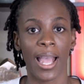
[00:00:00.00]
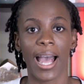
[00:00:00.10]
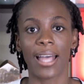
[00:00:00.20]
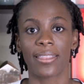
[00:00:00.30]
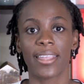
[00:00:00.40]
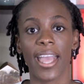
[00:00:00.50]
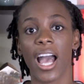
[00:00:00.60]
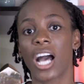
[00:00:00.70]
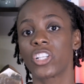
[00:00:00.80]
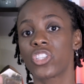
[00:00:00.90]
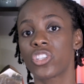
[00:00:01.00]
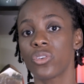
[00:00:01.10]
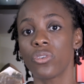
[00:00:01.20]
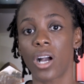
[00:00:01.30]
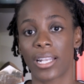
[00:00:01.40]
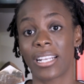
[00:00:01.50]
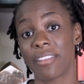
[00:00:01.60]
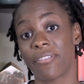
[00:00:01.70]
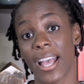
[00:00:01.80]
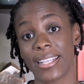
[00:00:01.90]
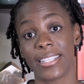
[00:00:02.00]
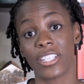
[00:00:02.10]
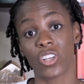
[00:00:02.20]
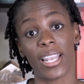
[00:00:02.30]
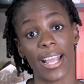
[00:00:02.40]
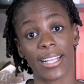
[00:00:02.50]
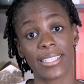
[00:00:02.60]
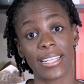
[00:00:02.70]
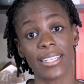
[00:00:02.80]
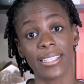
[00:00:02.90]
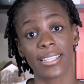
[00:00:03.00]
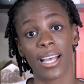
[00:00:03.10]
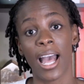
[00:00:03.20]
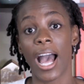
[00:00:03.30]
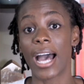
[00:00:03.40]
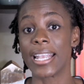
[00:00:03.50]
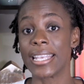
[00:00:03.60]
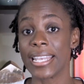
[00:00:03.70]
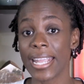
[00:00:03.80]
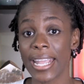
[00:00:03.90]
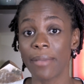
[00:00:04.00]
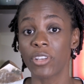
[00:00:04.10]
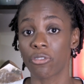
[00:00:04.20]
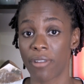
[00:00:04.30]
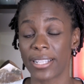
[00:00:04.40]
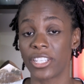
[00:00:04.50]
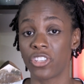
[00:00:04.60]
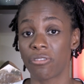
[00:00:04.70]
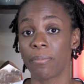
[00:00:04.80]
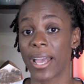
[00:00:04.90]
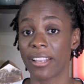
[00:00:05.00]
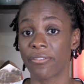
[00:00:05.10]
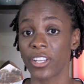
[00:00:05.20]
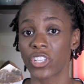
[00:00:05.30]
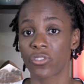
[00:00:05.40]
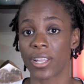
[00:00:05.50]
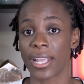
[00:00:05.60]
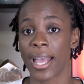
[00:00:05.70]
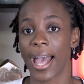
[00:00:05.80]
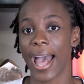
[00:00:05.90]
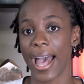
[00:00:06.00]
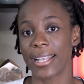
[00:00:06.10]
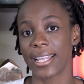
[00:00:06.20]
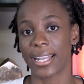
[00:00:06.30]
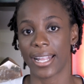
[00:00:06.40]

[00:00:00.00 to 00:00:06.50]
and there are two other devisees or legatees, a named residuary beneficiary and an